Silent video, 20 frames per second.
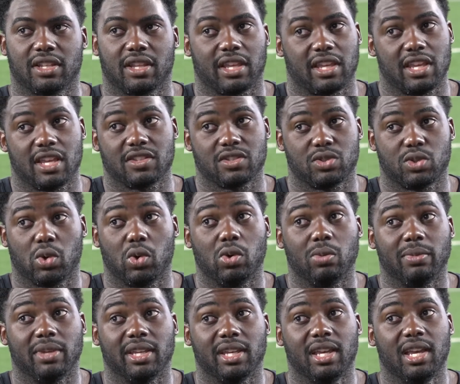Like, he hasn't told
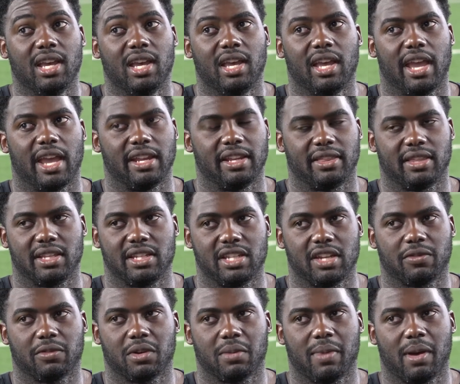me anything
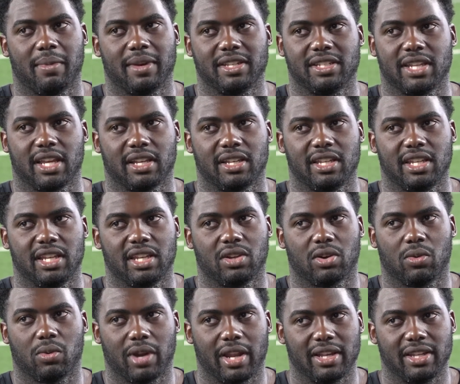different about my technique or
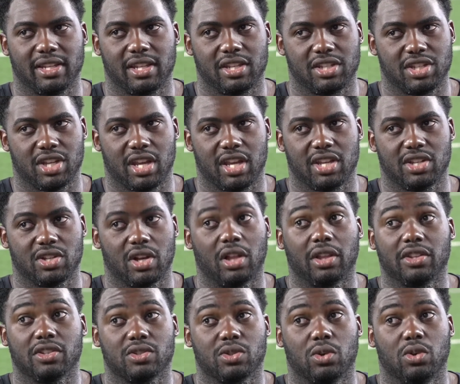what I need to change. All
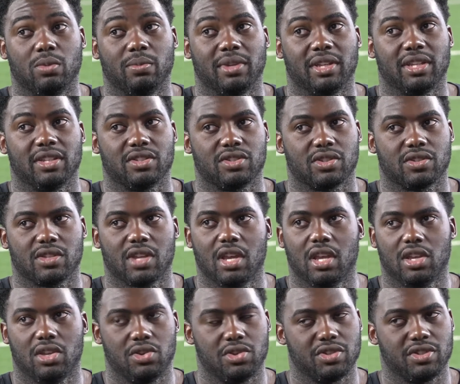he's told me is just
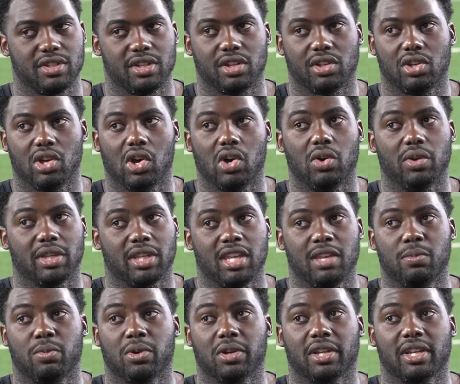you just need to go and
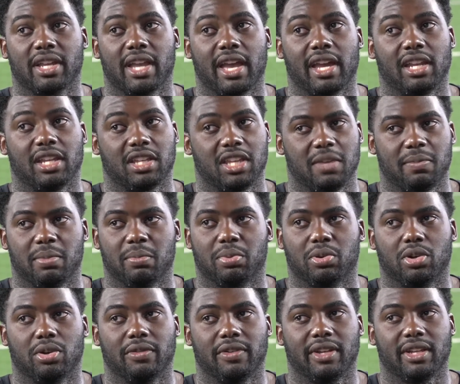keep working at it, keep
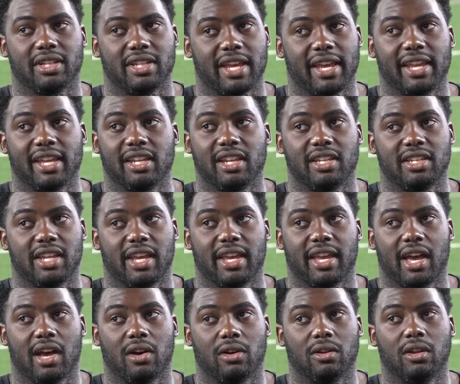improving day in and day
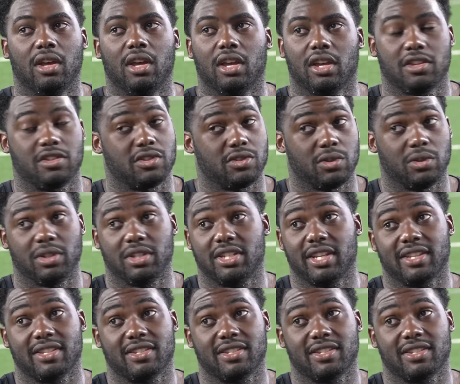out, because it's only day